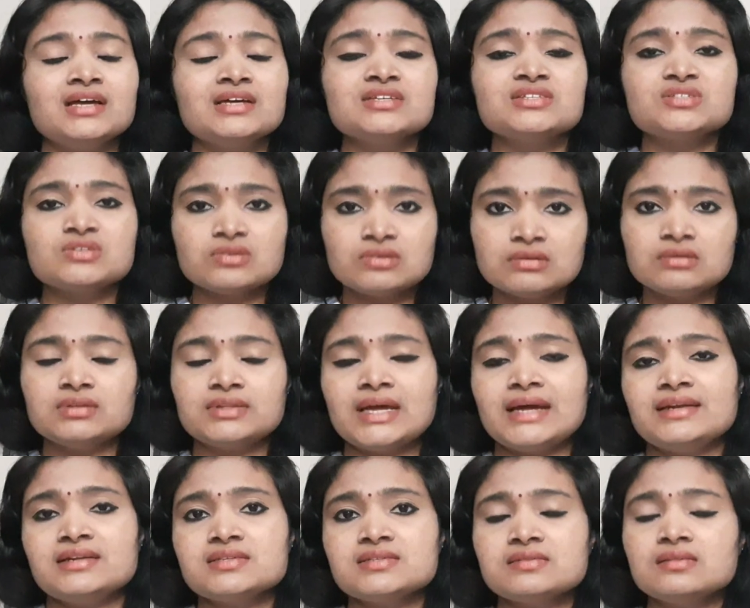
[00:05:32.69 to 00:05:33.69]
So
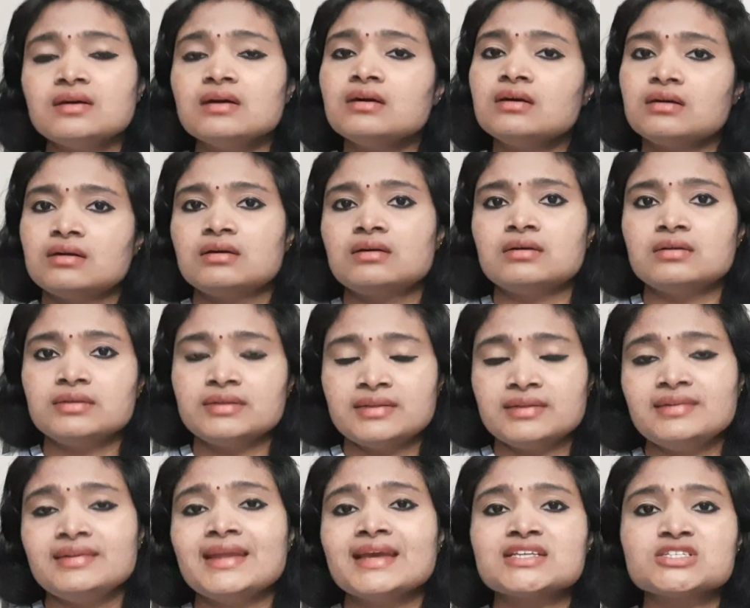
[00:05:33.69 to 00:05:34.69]
that is the
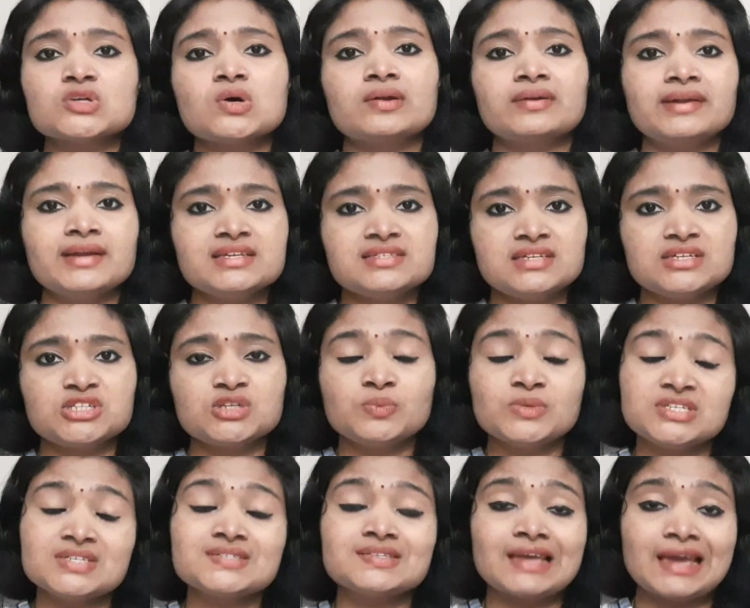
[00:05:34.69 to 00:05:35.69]
next organization,
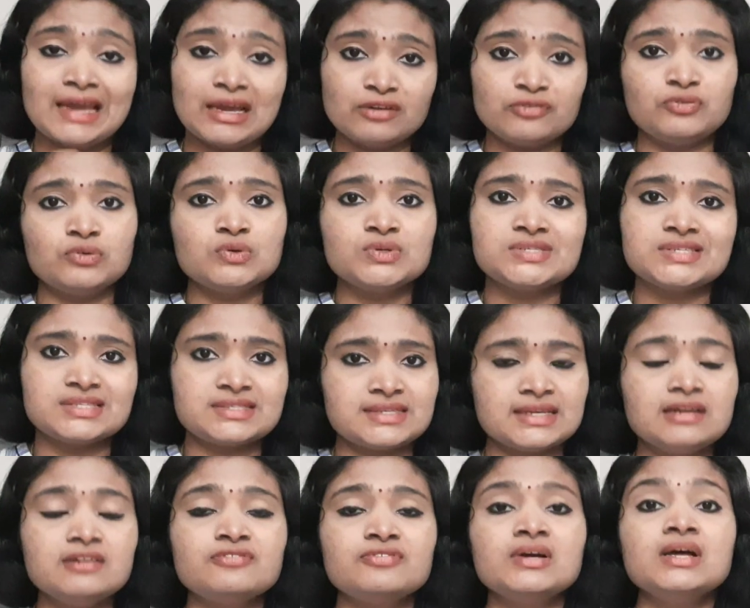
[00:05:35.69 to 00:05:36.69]
which is Air Force
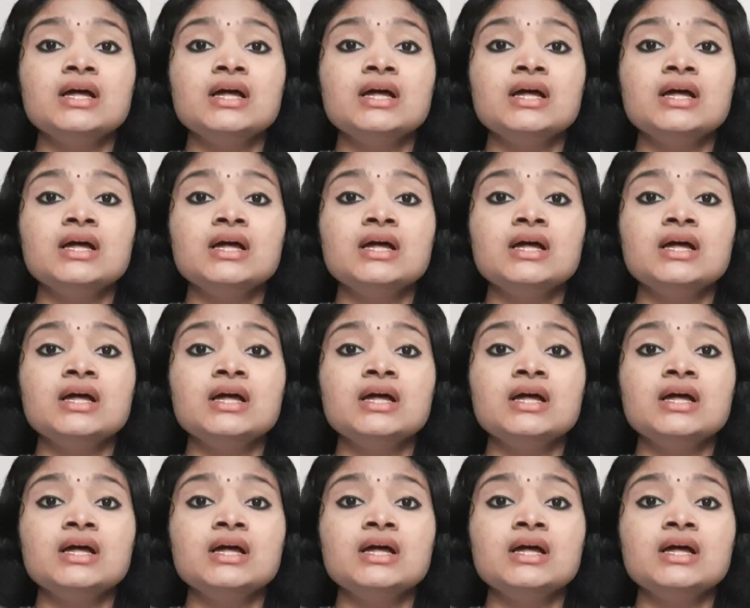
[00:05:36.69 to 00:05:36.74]
itself.